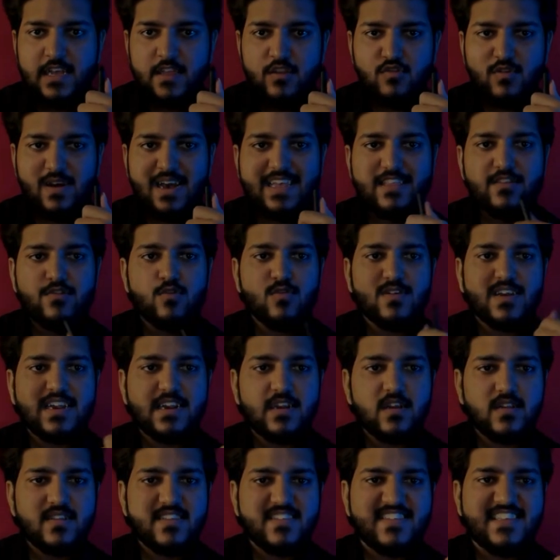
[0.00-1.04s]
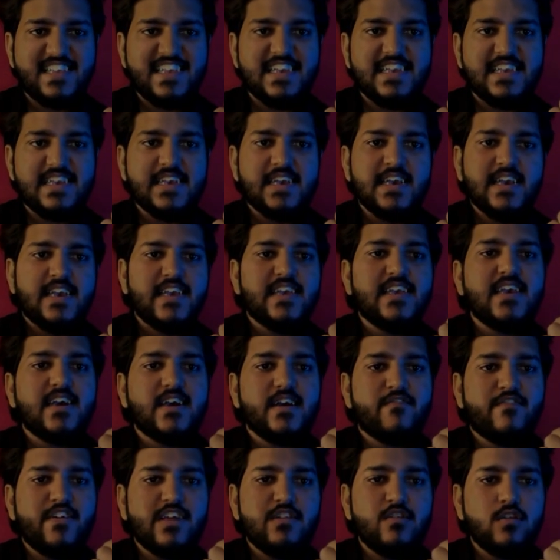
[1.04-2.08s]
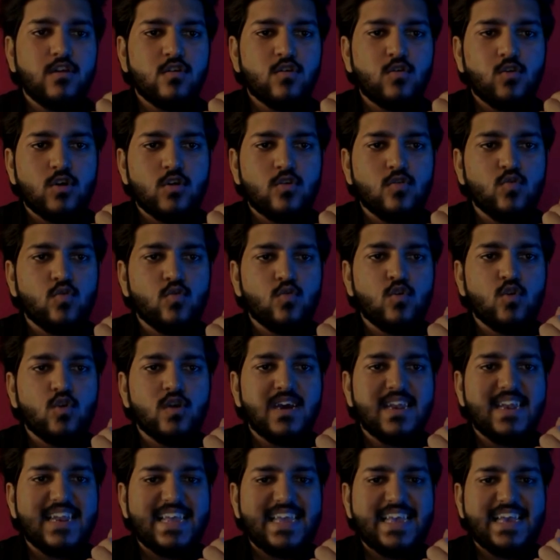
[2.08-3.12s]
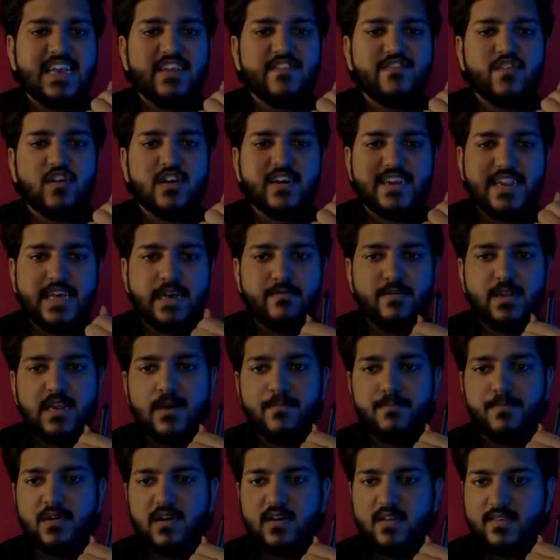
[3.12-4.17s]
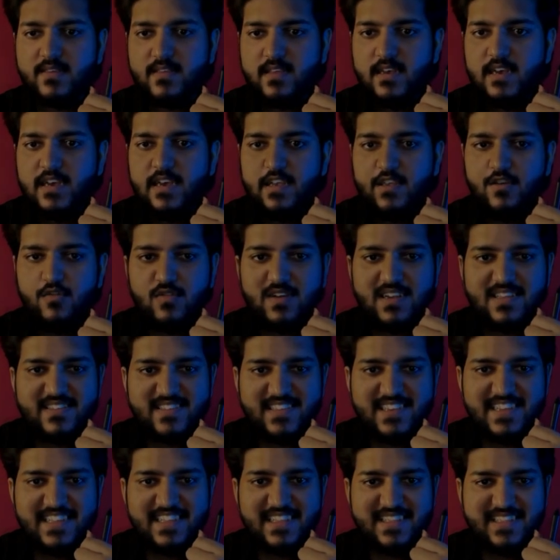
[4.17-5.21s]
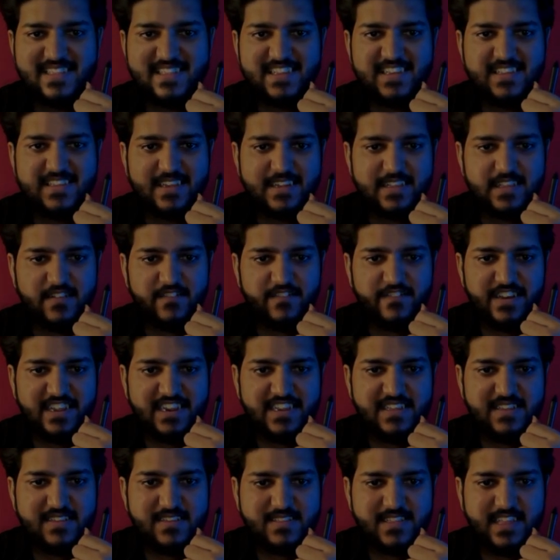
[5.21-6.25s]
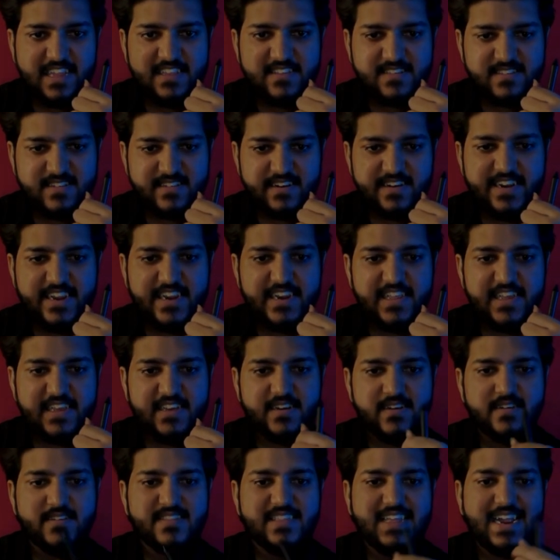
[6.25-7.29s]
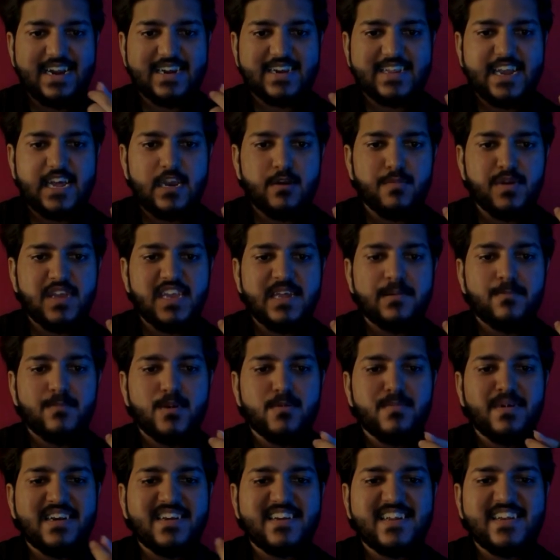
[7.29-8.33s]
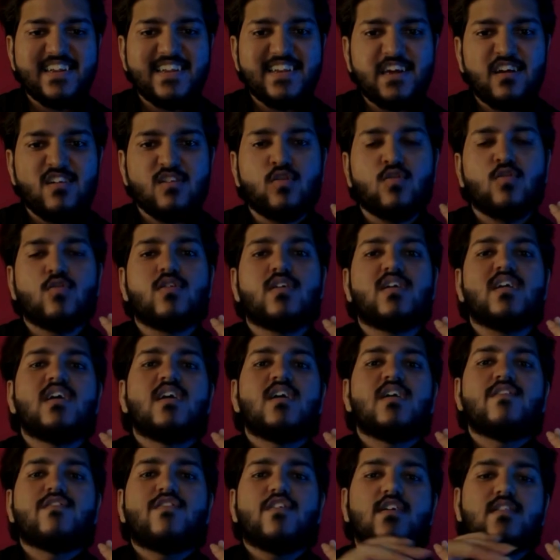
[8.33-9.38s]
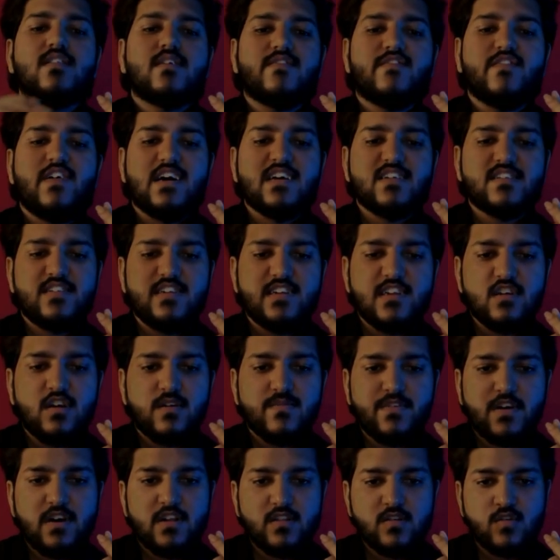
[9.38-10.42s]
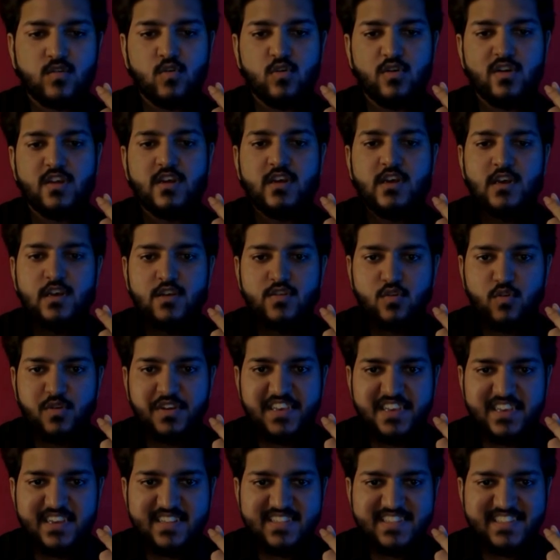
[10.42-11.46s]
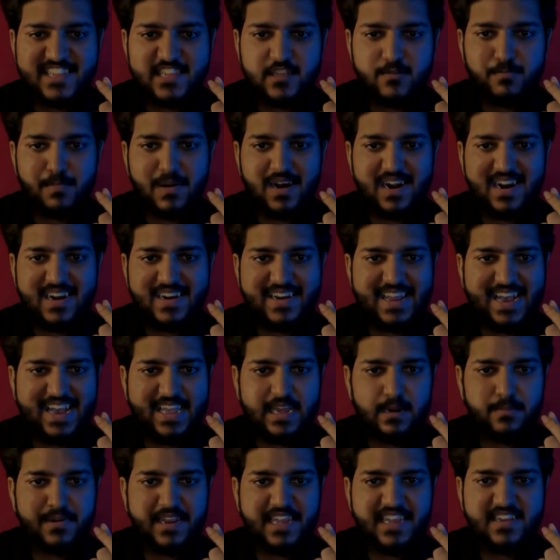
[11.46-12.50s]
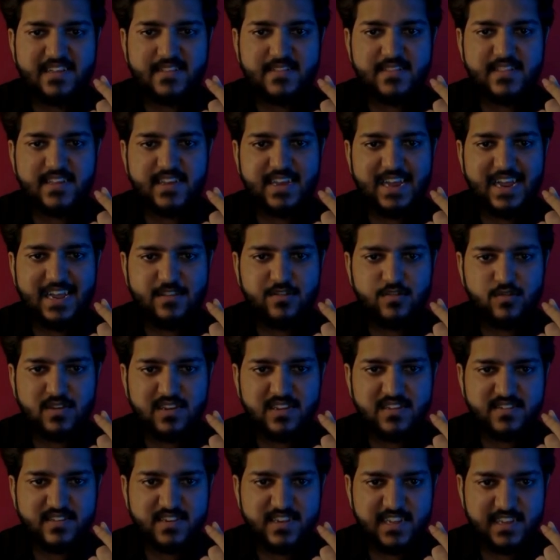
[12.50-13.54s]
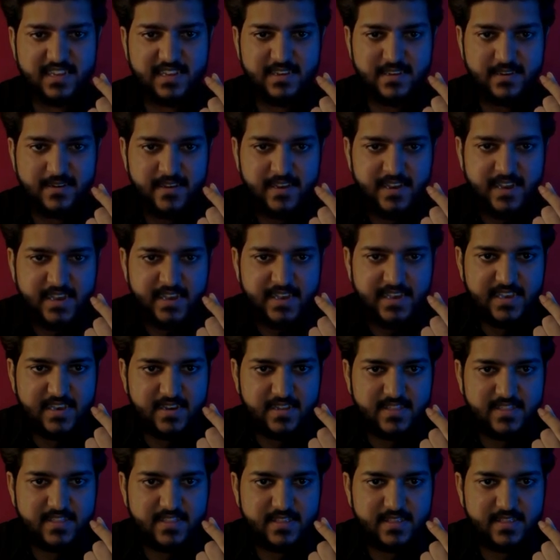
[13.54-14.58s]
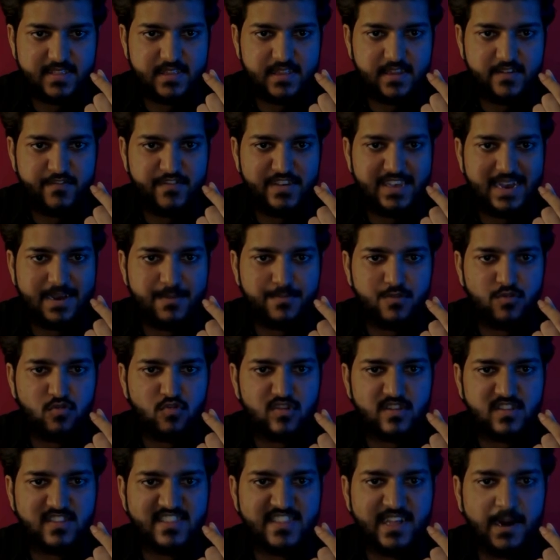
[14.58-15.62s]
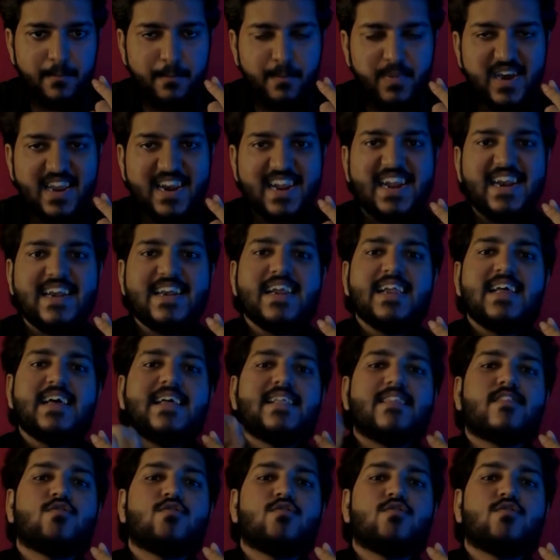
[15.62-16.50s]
So as you can see here, when you go to Google AI for developers, you can see these are the various things written here that can be implemented in our code for the functioning of our code. So here this part I have taken there. As you can see here, we have used number 8.